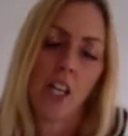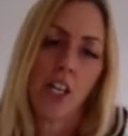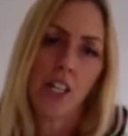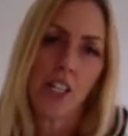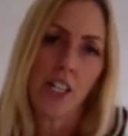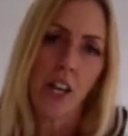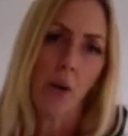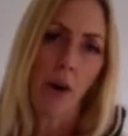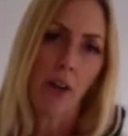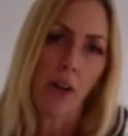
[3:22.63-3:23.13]

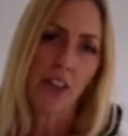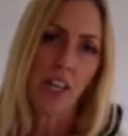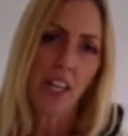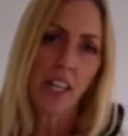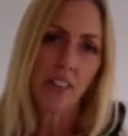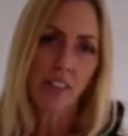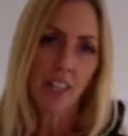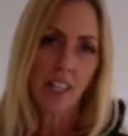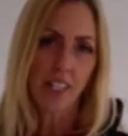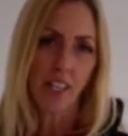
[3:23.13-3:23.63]
So I
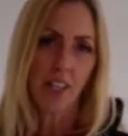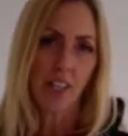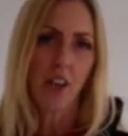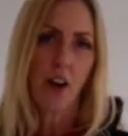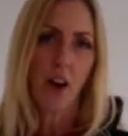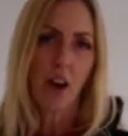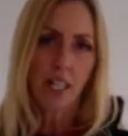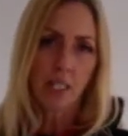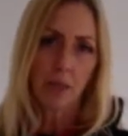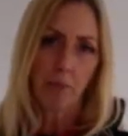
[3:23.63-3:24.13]
think there's a
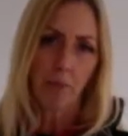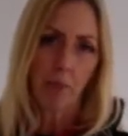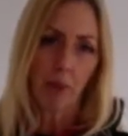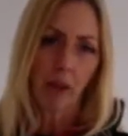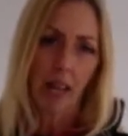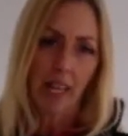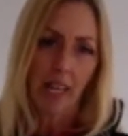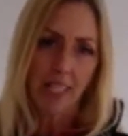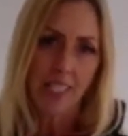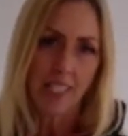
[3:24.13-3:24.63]
nice
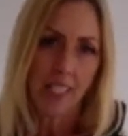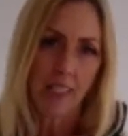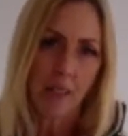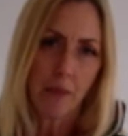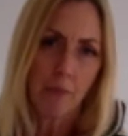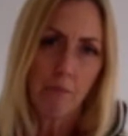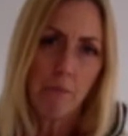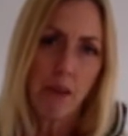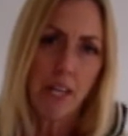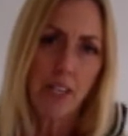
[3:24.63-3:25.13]
place in
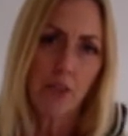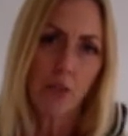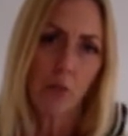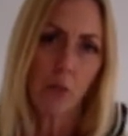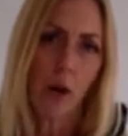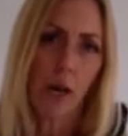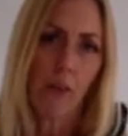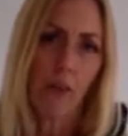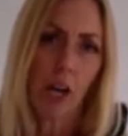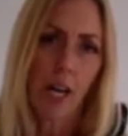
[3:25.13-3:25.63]
the middle
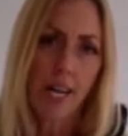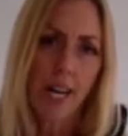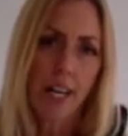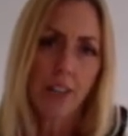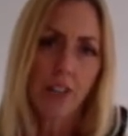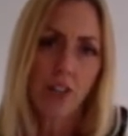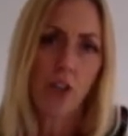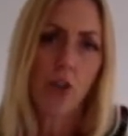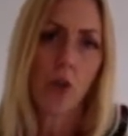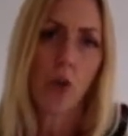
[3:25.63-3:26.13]
where I
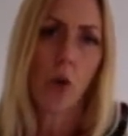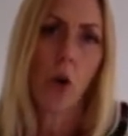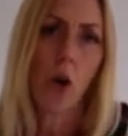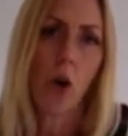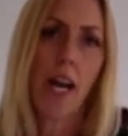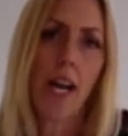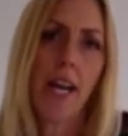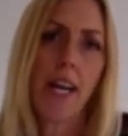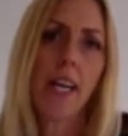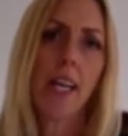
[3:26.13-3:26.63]

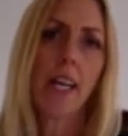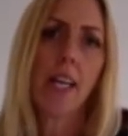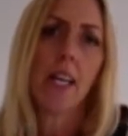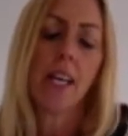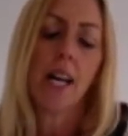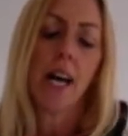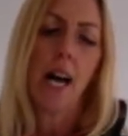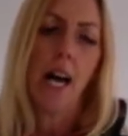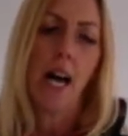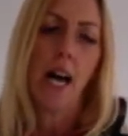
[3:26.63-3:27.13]
enjoy
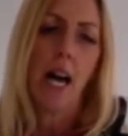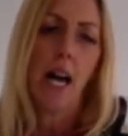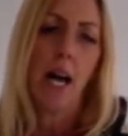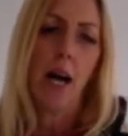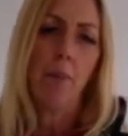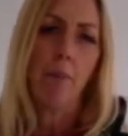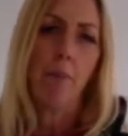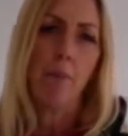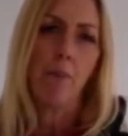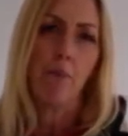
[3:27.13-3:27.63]

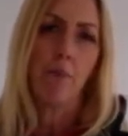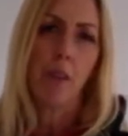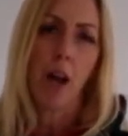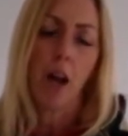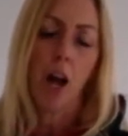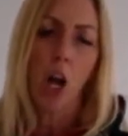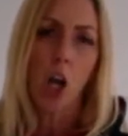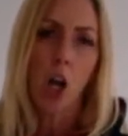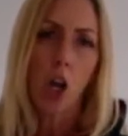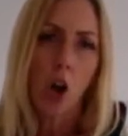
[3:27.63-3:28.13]

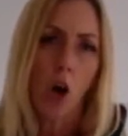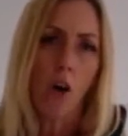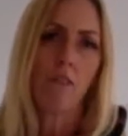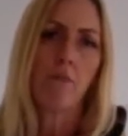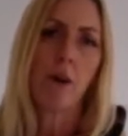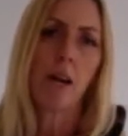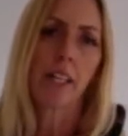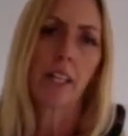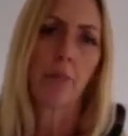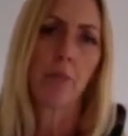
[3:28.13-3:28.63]
a lot of
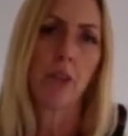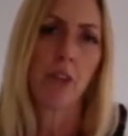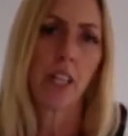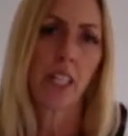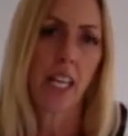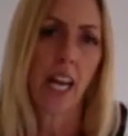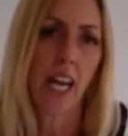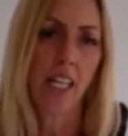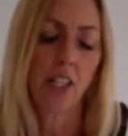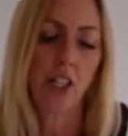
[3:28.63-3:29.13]
my
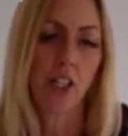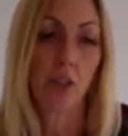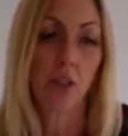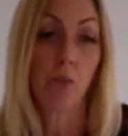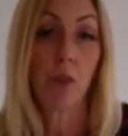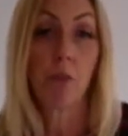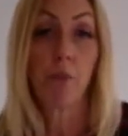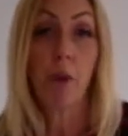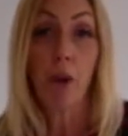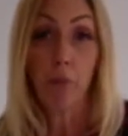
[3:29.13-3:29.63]
communication
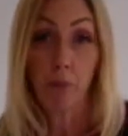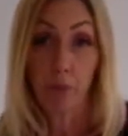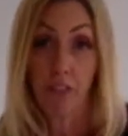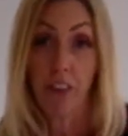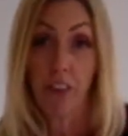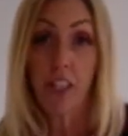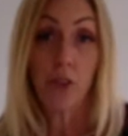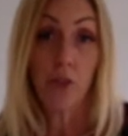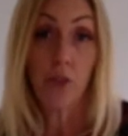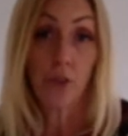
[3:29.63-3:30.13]
with both
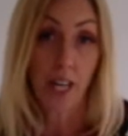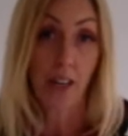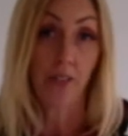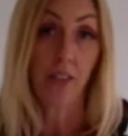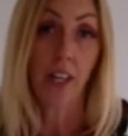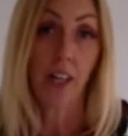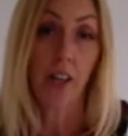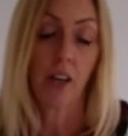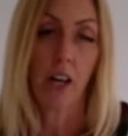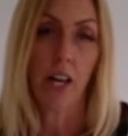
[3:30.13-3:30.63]
professionals and
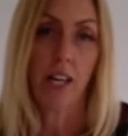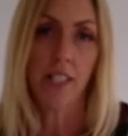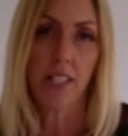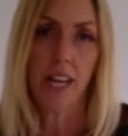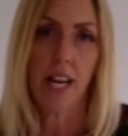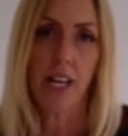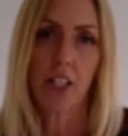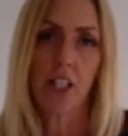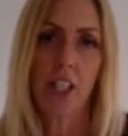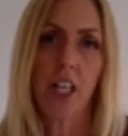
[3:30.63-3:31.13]
the clients,
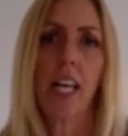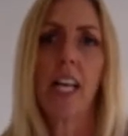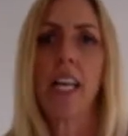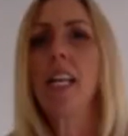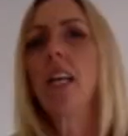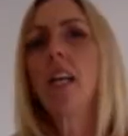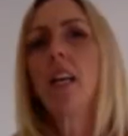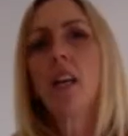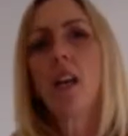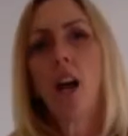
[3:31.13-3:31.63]

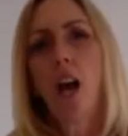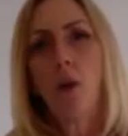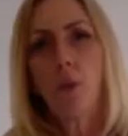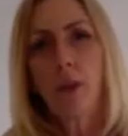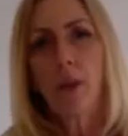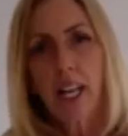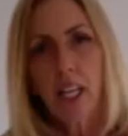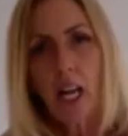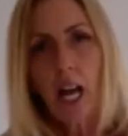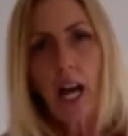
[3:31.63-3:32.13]
actually, and
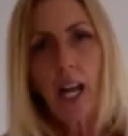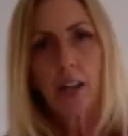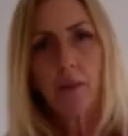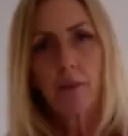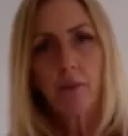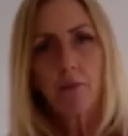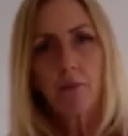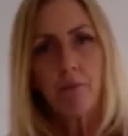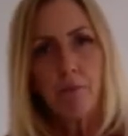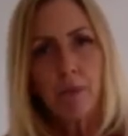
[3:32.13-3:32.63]
we can kind
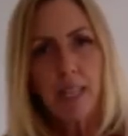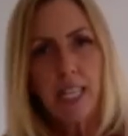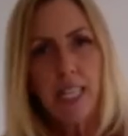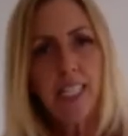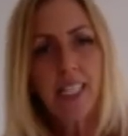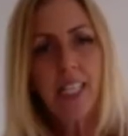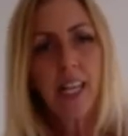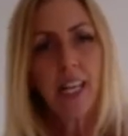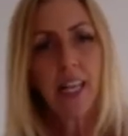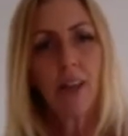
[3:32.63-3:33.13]
of
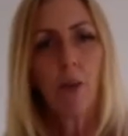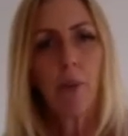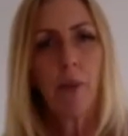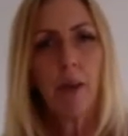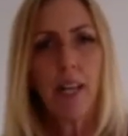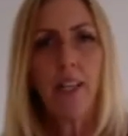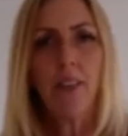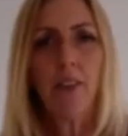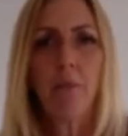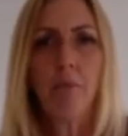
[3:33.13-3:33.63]
meet a little
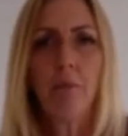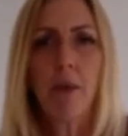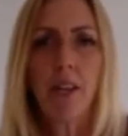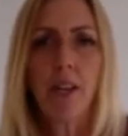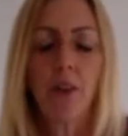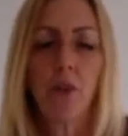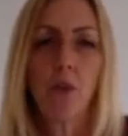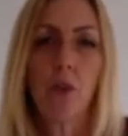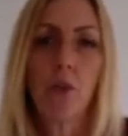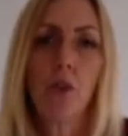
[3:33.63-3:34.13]
bit in the
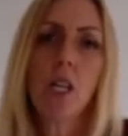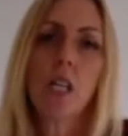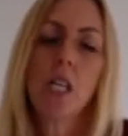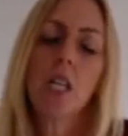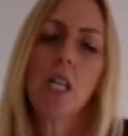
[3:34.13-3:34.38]
middle.